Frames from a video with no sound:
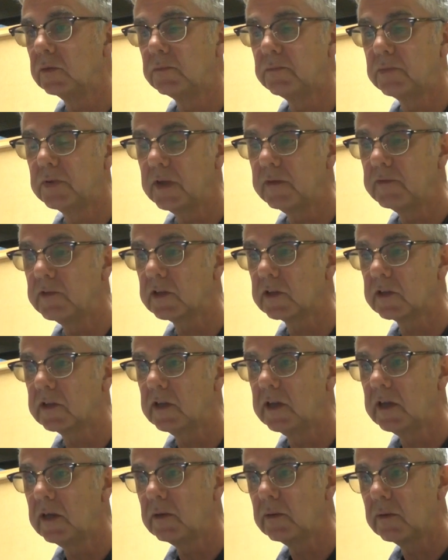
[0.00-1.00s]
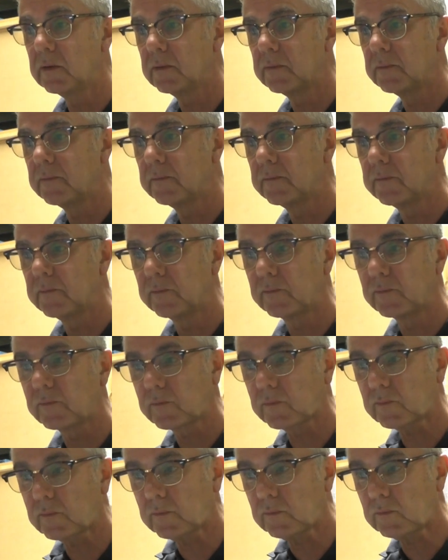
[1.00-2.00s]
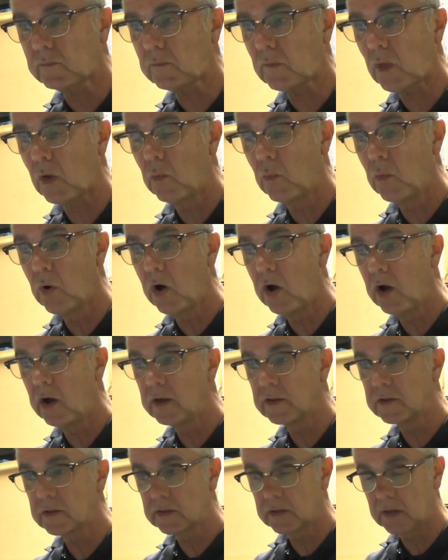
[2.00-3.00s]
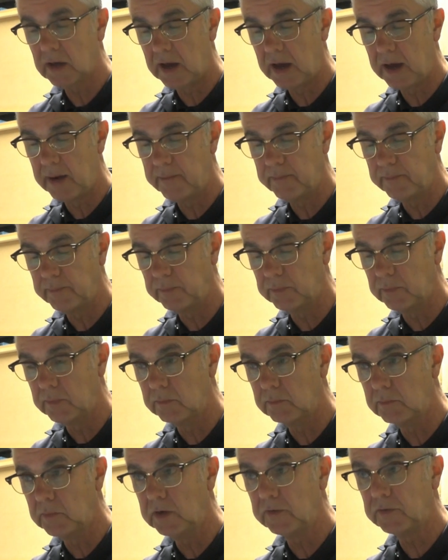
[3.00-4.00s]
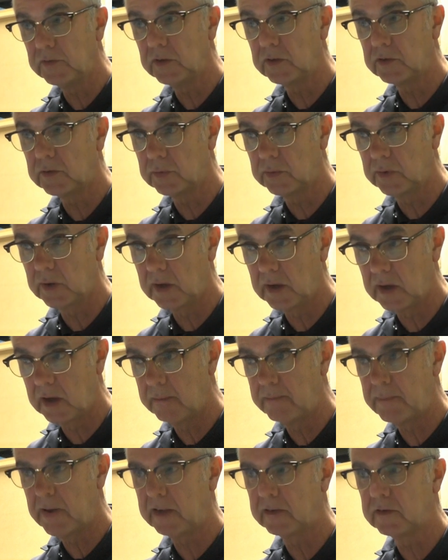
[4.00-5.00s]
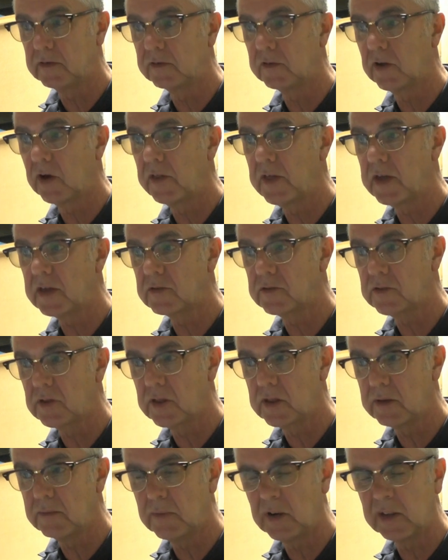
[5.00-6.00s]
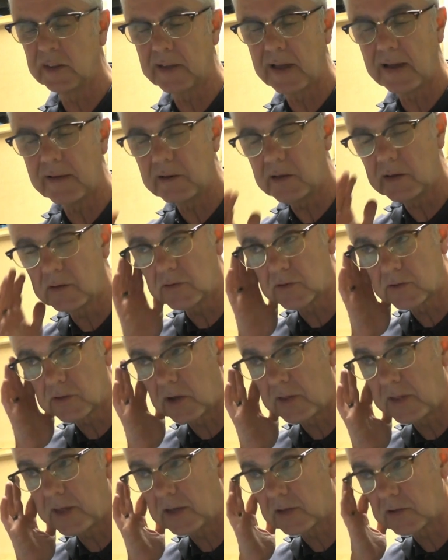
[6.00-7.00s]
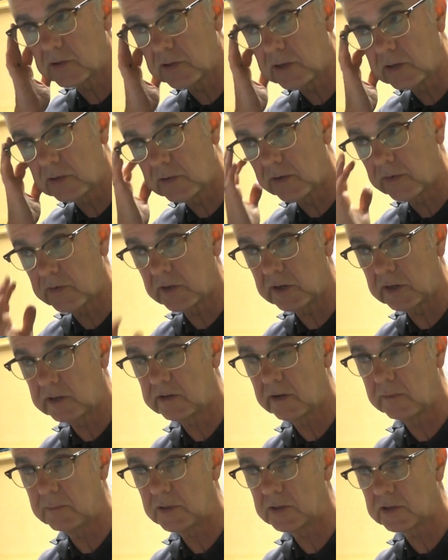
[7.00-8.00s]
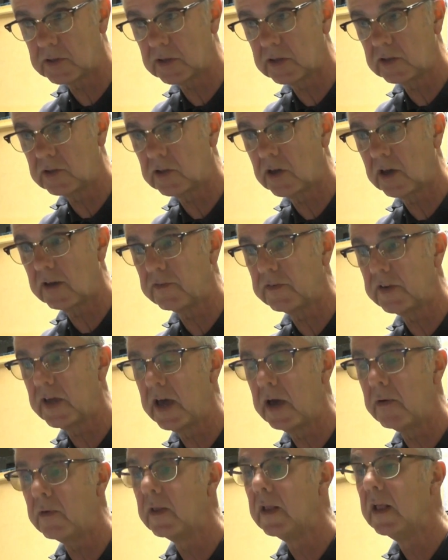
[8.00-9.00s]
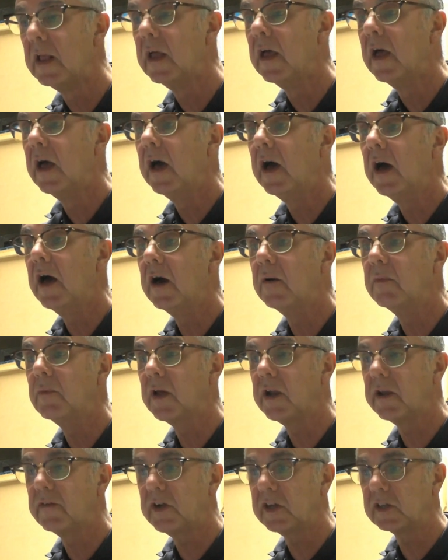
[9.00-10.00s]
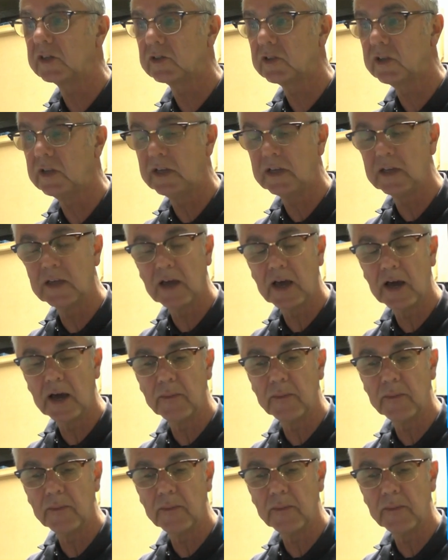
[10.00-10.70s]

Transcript: previously was moved it to a better directory than my downloads directory, so I've got it on my C drive now, and I've actually